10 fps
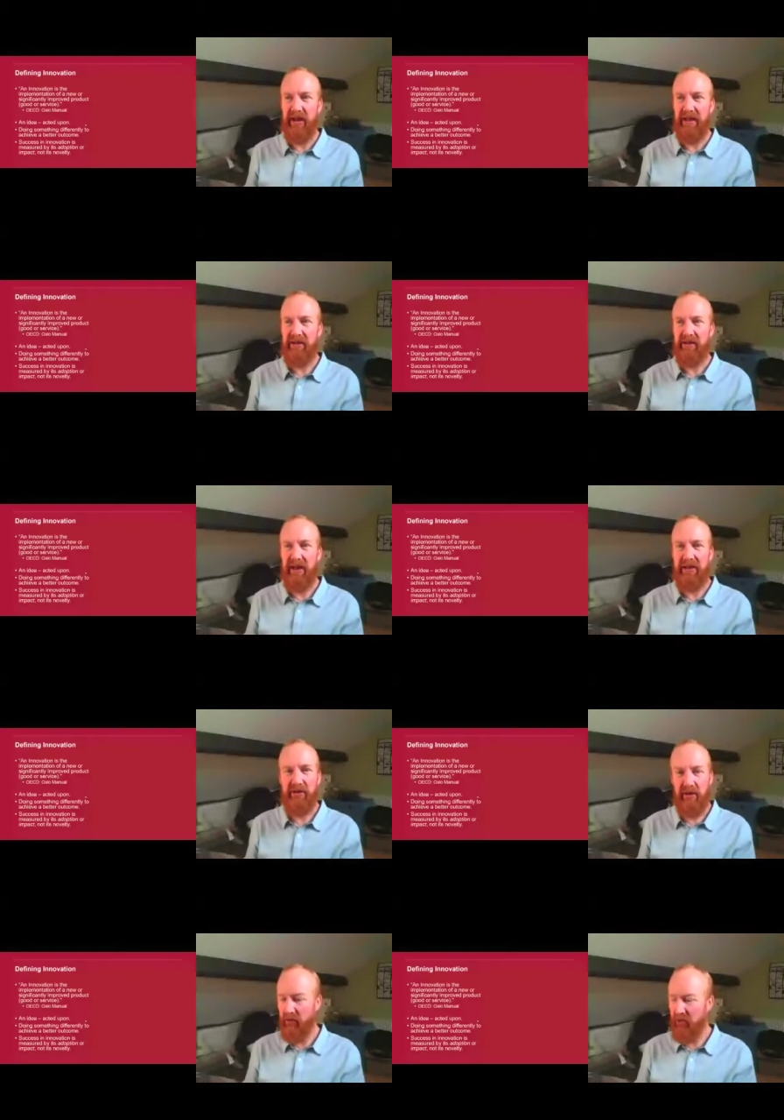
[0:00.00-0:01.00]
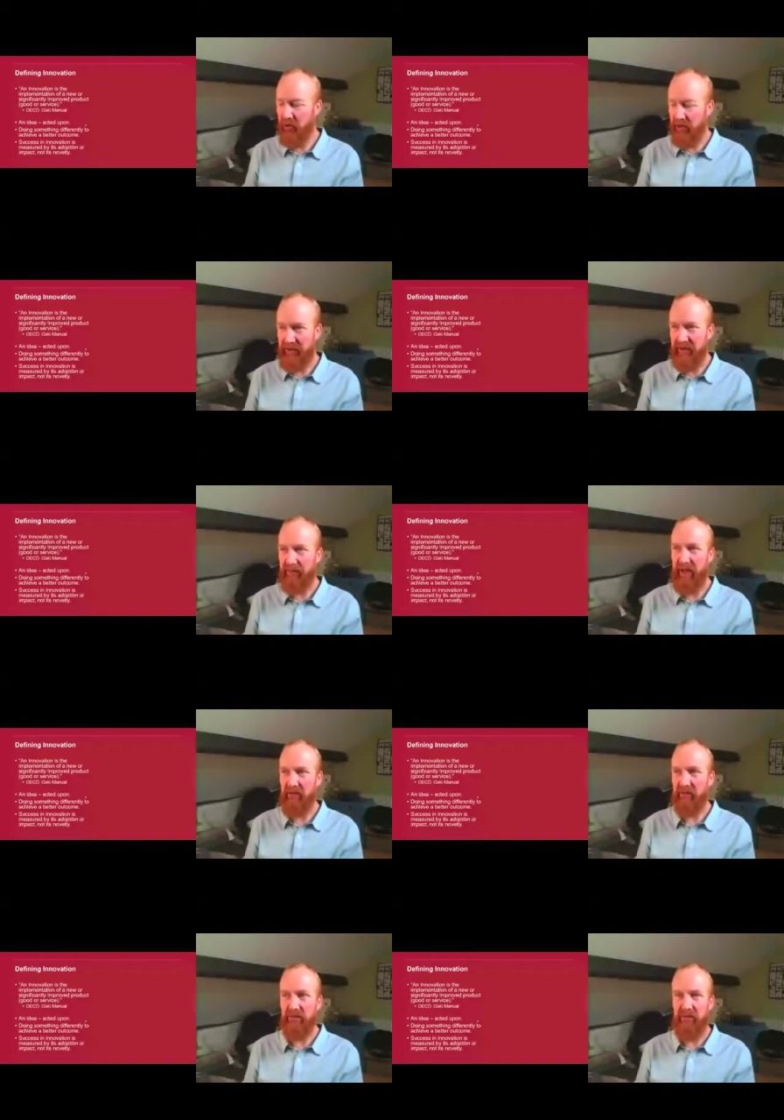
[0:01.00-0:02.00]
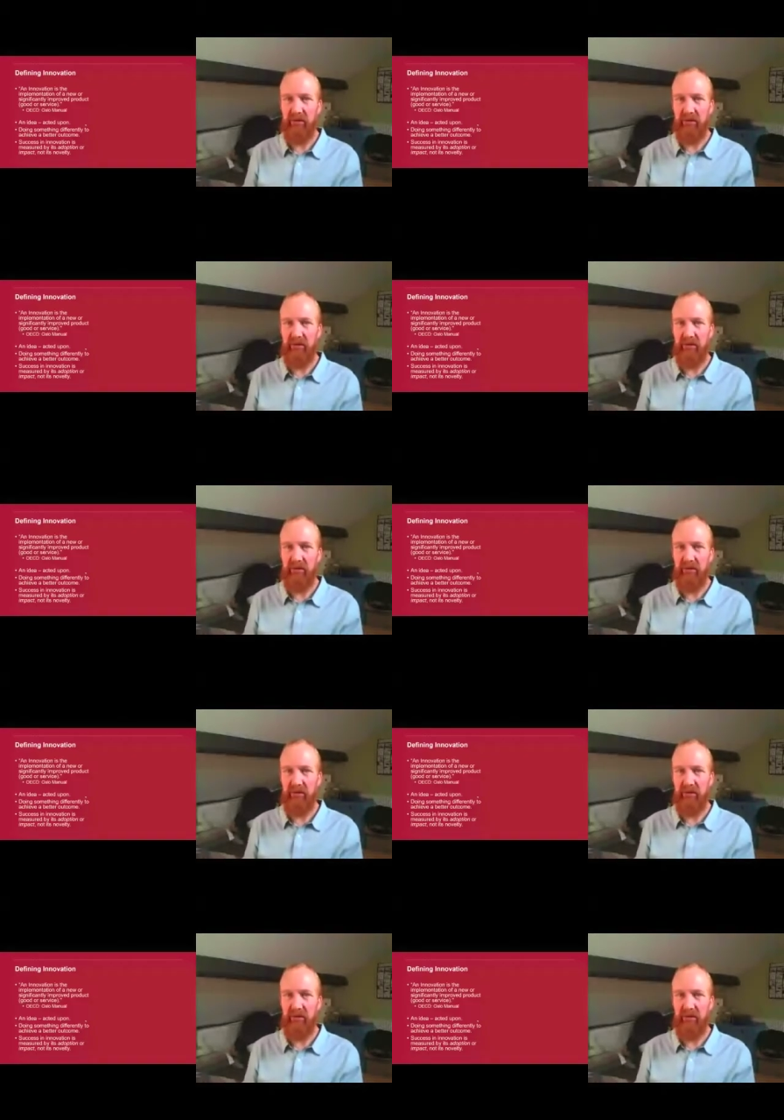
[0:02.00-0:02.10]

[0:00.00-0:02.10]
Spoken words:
it's not just about